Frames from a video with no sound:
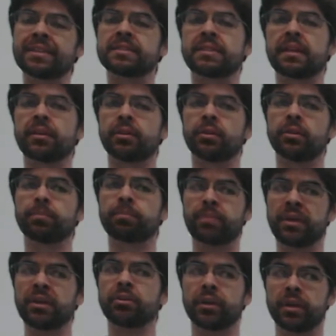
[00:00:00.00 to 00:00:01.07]
a single
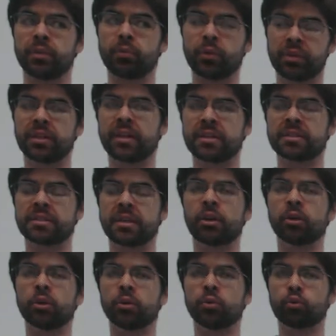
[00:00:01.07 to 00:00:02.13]
period, within a
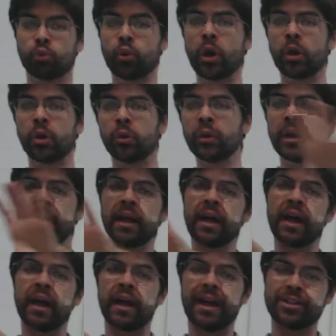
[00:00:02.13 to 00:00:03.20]
single row.
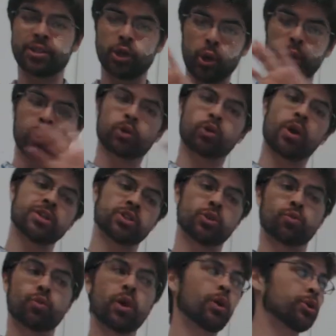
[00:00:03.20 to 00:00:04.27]
As you go across
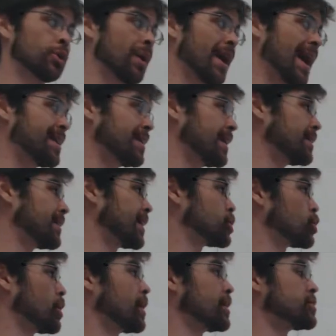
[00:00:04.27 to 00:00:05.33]
the row, you're adding
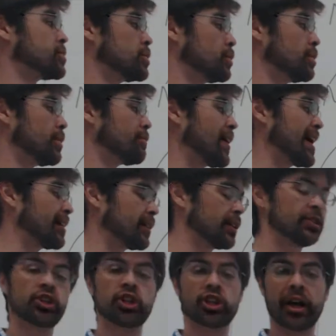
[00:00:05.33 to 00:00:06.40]
electrons to the
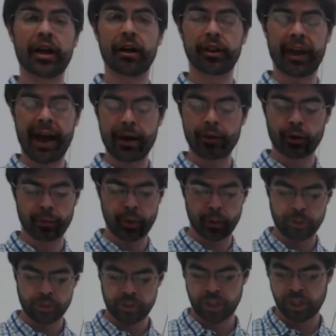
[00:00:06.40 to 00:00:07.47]
valence shell, the
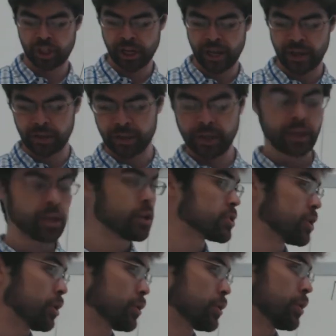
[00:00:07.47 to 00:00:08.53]
outermost shell.
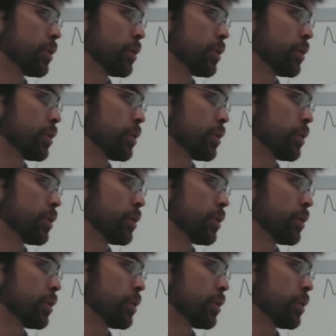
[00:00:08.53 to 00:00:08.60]
So